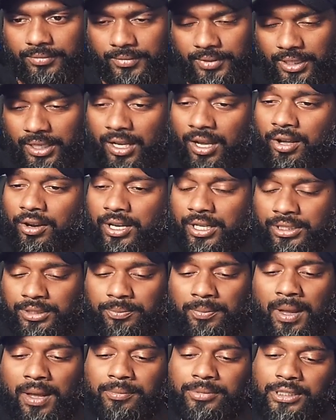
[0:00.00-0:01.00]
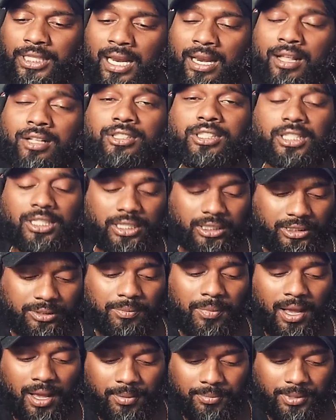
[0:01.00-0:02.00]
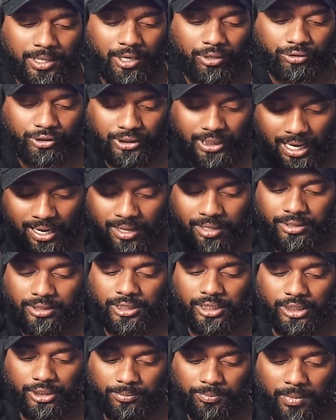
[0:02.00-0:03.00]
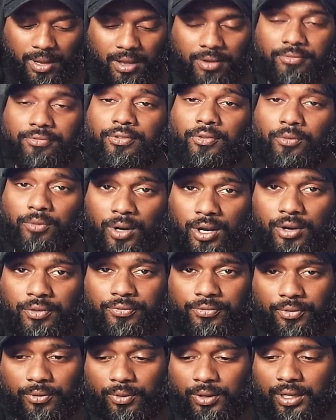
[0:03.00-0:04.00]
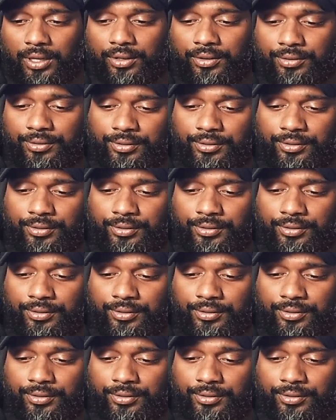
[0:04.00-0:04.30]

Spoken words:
Yo, this mom, shout out to this mom, yo. Shout out to this mom for real, for real.